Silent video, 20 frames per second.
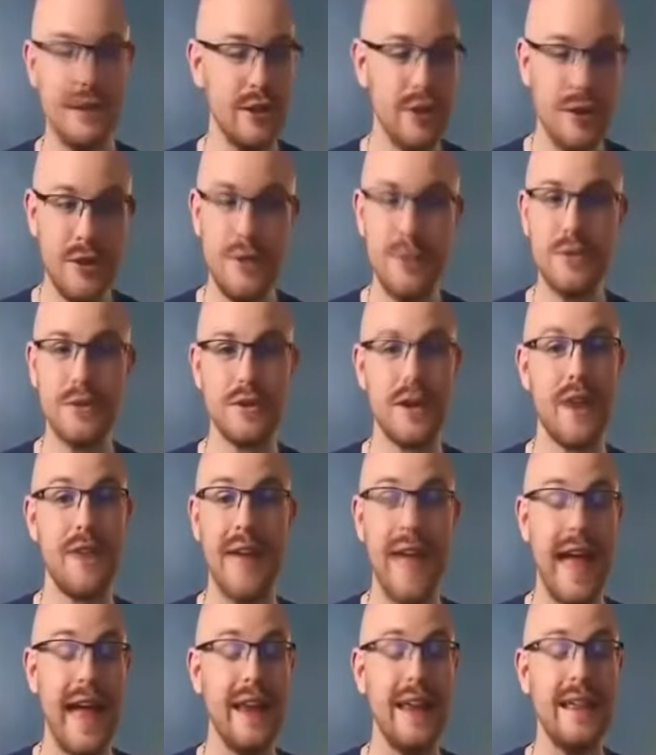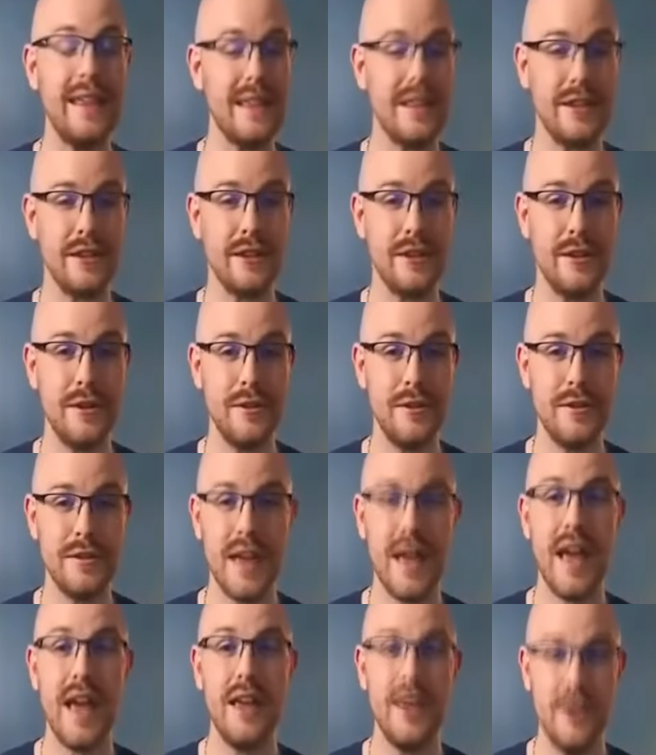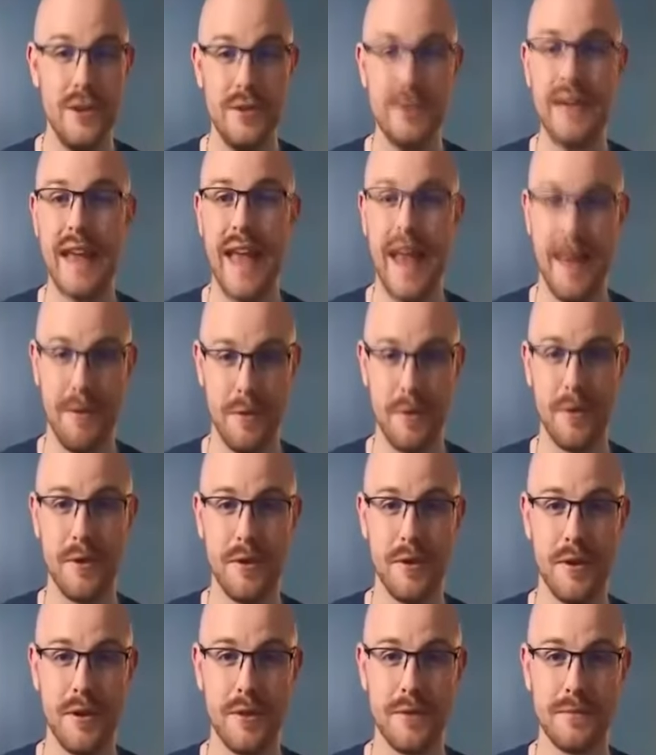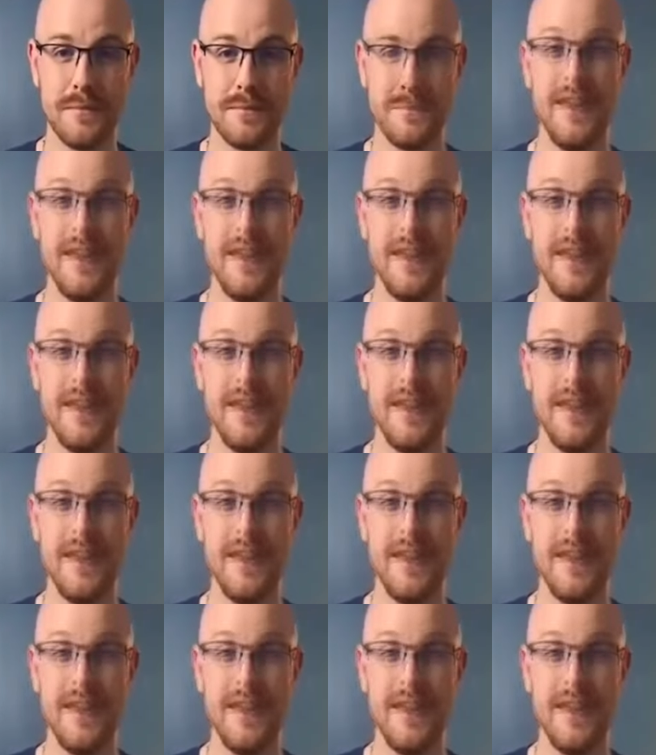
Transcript: lose or have anything to lose using a recruiter.